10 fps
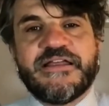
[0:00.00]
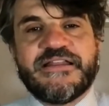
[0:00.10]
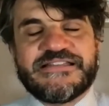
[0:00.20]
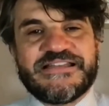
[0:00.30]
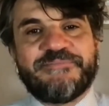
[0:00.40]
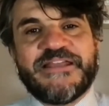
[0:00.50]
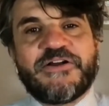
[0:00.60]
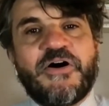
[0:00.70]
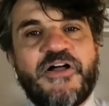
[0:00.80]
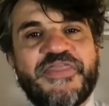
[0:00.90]
And that's something
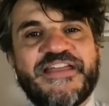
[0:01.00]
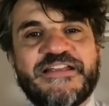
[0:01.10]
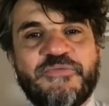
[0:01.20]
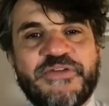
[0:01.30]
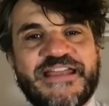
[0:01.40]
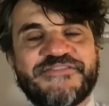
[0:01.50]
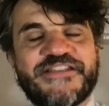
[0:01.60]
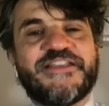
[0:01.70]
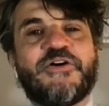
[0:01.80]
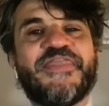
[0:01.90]
called we have
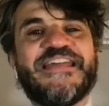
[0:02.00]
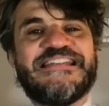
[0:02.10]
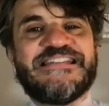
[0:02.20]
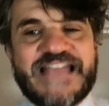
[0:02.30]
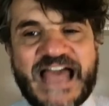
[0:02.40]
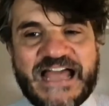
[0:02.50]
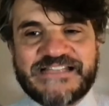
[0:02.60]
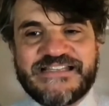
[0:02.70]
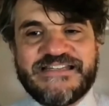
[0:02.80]
something called the DAX.